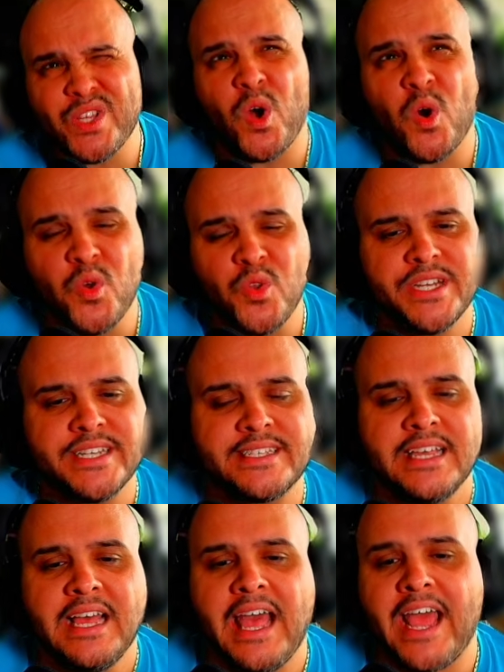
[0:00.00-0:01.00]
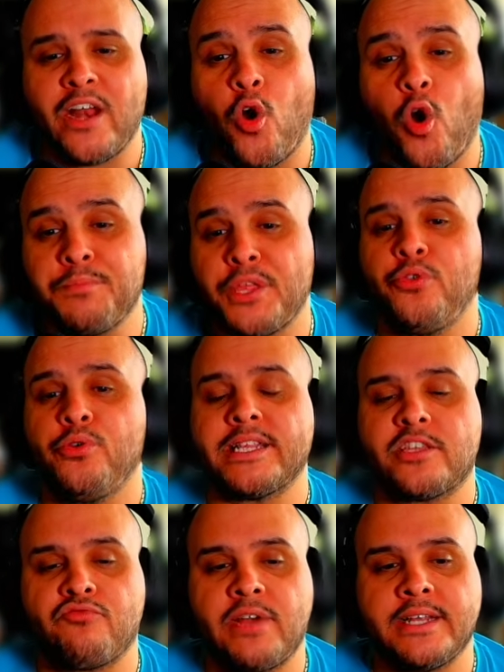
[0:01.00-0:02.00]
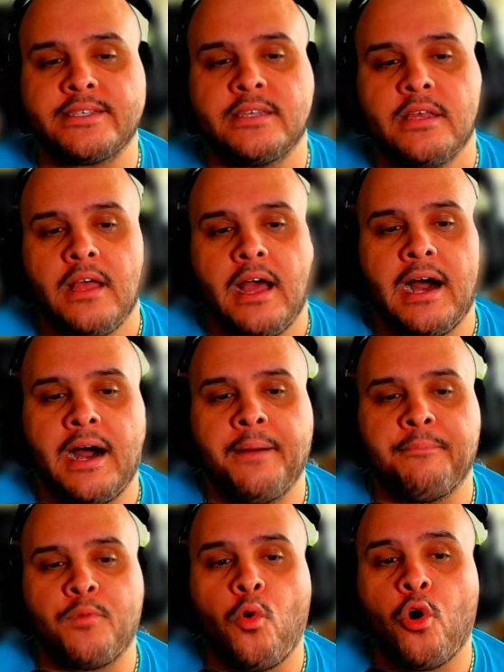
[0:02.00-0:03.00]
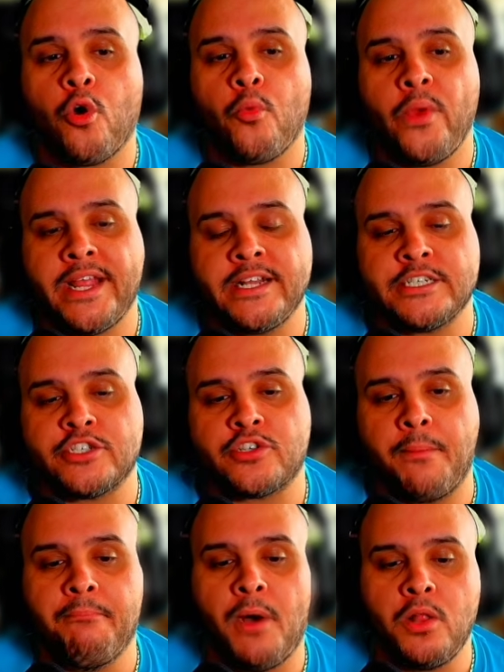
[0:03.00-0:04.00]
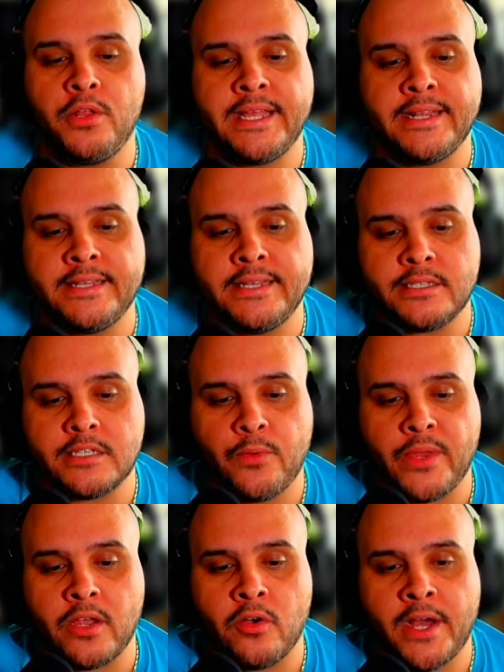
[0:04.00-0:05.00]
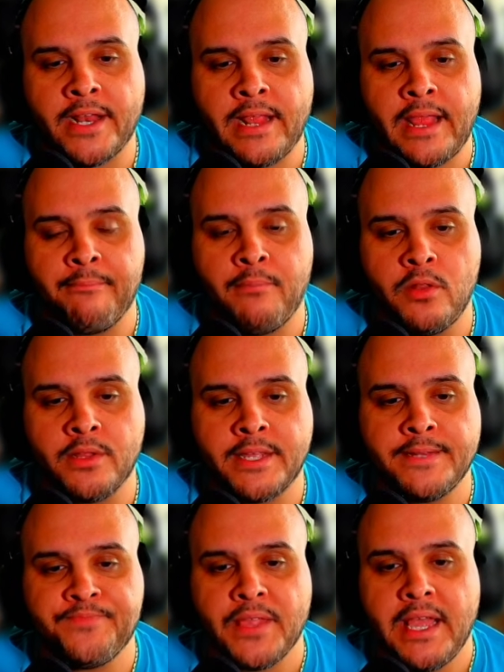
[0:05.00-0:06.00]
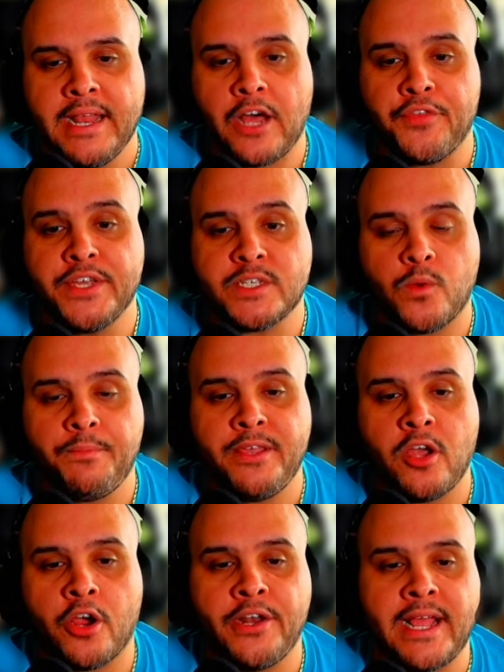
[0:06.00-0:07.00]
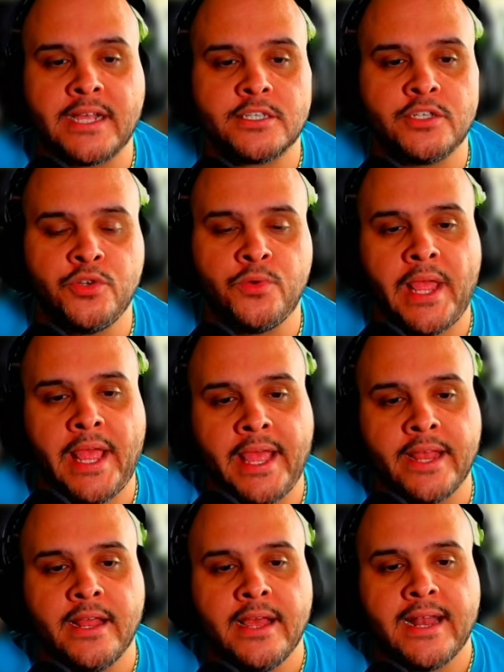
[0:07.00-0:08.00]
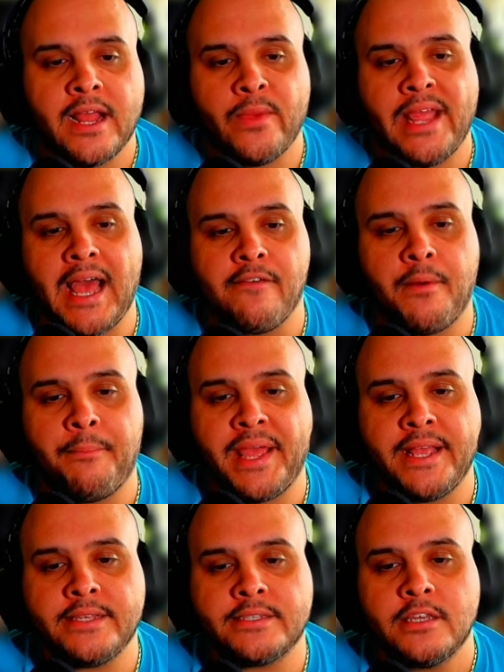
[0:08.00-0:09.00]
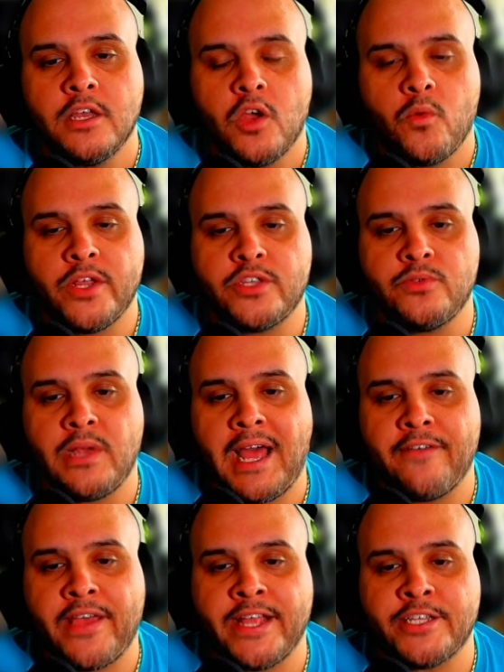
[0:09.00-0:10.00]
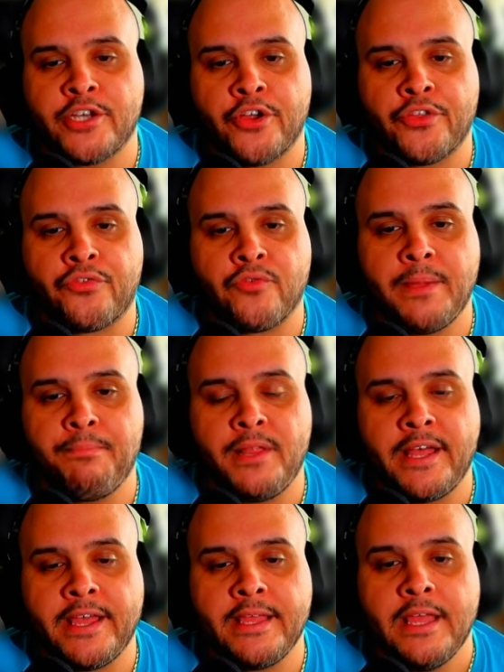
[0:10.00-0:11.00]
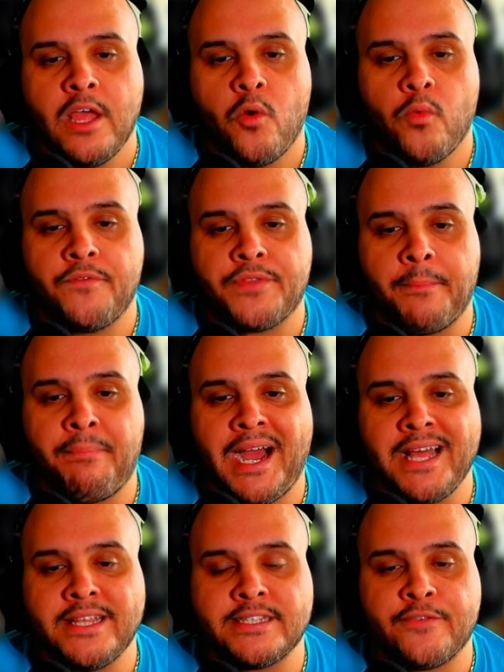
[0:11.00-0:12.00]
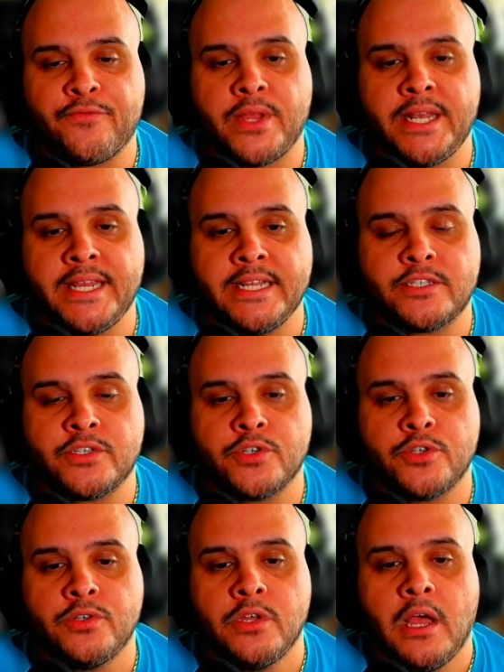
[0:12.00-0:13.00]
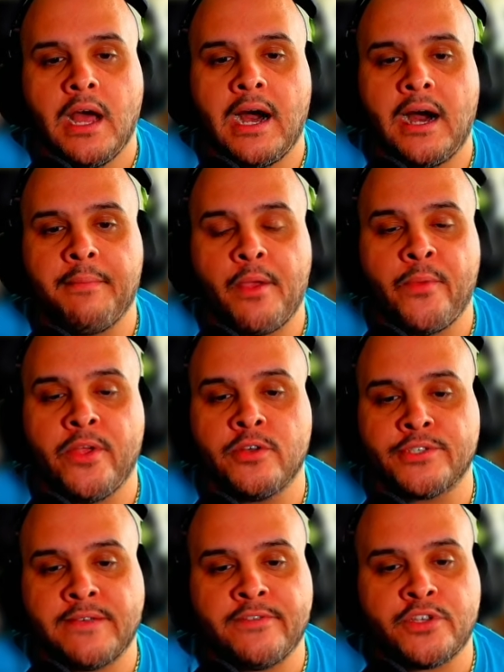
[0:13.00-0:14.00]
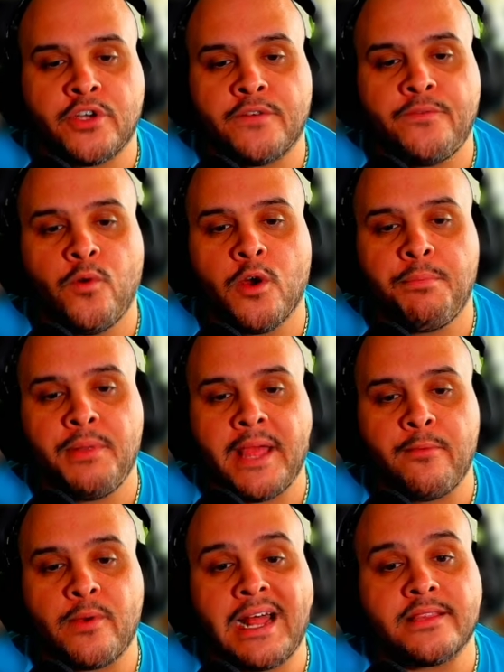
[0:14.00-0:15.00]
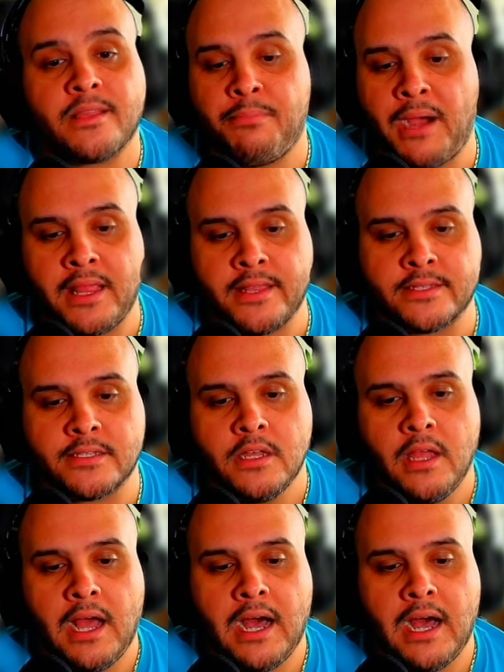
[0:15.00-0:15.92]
hold this and hope that you get the rest, or we can just mulligan this and we can go ahead and hit mulligan. Now this will be our next new hand. Now we have a base, we do have a turn 3 play with the pilot if we needed to, and we also have a turn 4 play without the pilot.